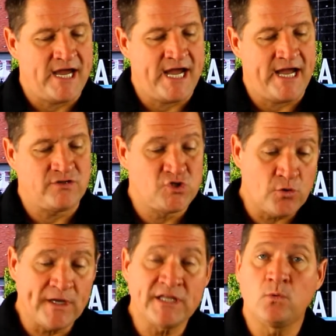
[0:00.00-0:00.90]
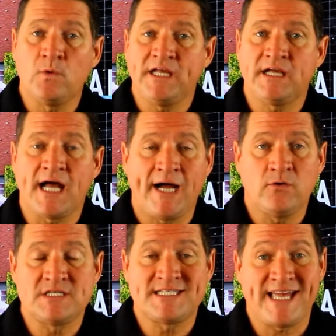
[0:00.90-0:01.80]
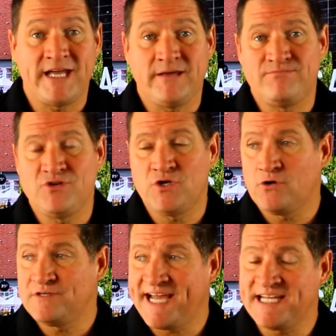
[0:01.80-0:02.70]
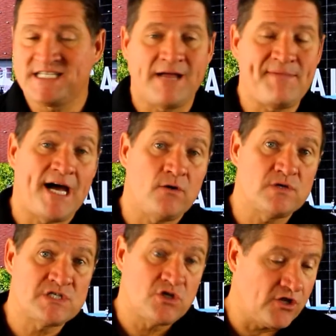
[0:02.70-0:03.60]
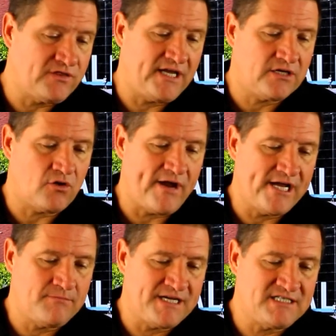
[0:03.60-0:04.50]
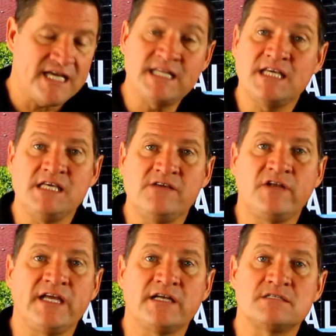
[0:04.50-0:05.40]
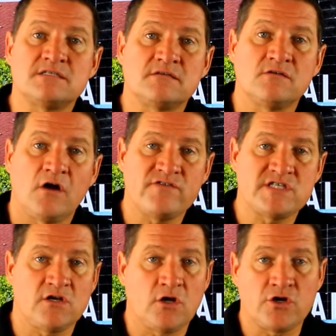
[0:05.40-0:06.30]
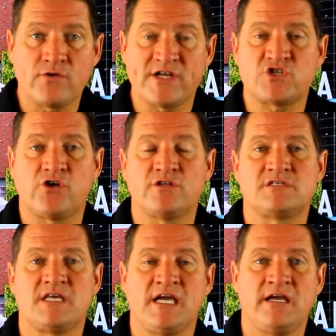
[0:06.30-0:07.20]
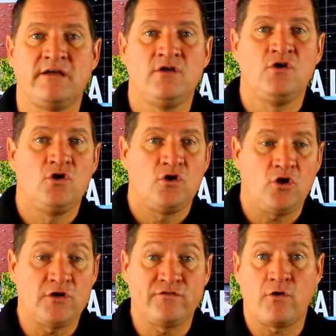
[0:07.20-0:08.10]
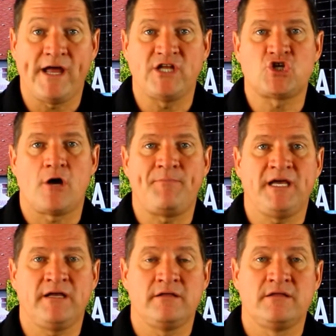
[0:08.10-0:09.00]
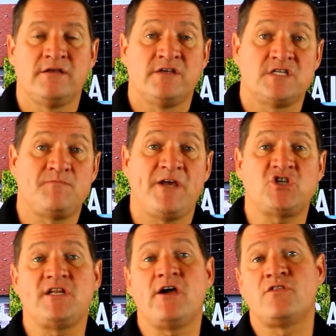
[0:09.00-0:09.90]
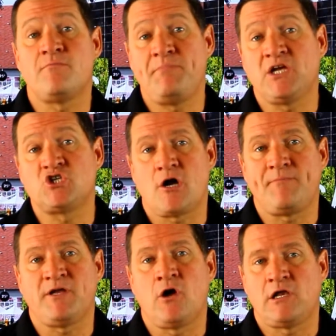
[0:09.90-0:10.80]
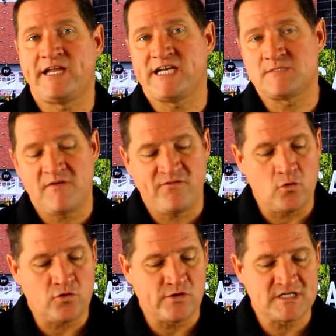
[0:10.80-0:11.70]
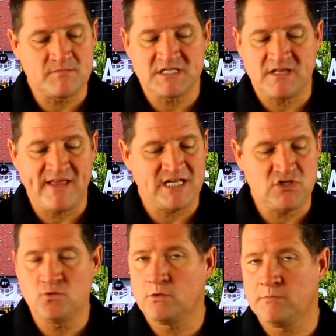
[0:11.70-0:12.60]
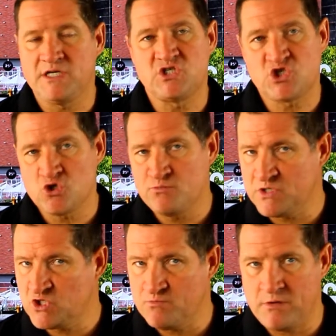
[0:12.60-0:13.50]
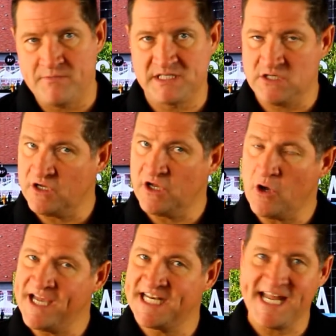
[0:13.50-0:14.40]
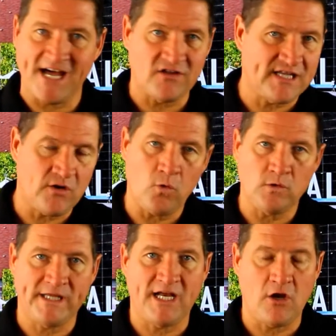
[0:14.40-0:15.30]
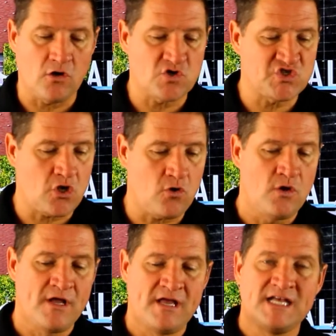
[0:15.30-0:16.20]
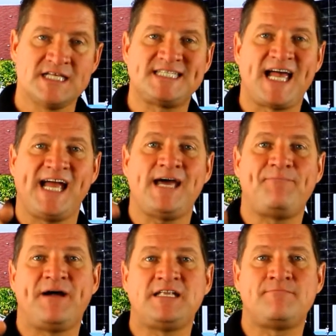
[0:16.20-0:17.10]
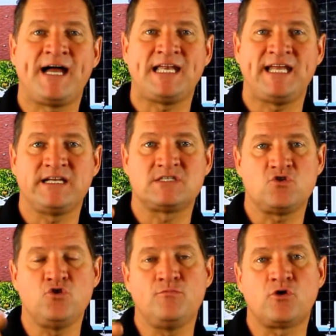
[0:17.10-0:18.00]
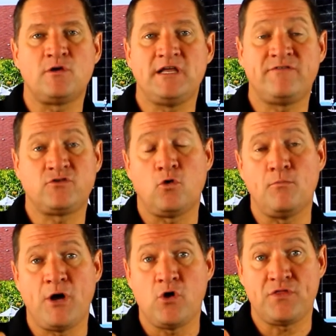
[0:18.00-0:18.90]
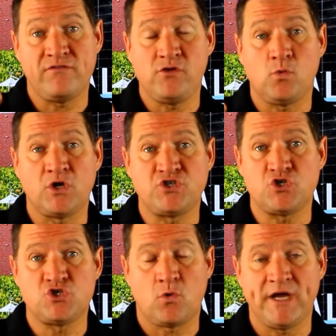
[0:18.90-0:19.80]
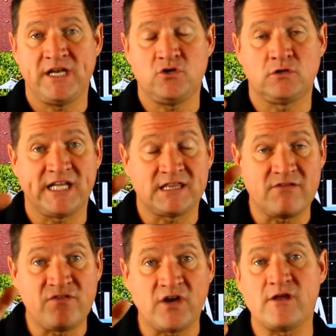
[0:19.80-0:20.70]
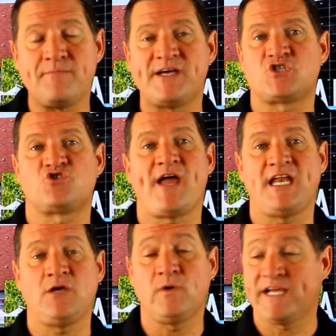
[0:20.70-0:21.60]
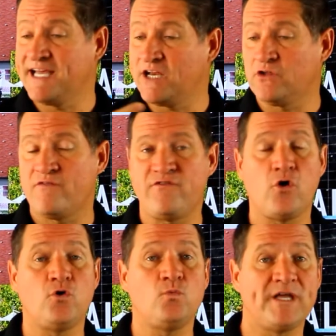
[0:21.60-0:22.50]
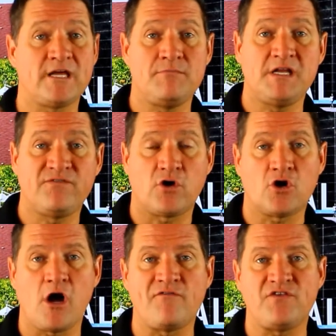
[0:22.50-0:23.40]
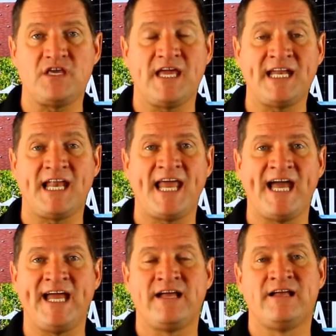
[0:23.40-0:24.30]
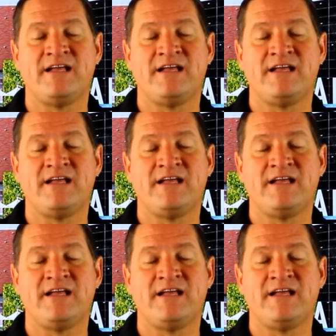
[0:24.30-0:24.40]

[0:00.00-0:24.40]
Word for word: Uh, during the week, I would say, you know, daytime hours, not that great. But in the evenings, obviously a lot of restaurants there, a lot of great shopping especially on the big shopping holidays before Christmas and that, you will be super, super busy. You can go in and out there all day long. So sign up under my links, Uber or Lyft or both, if you want to join. You'll get the very best training. We can get on the phone, we can meet for a coffee in LA.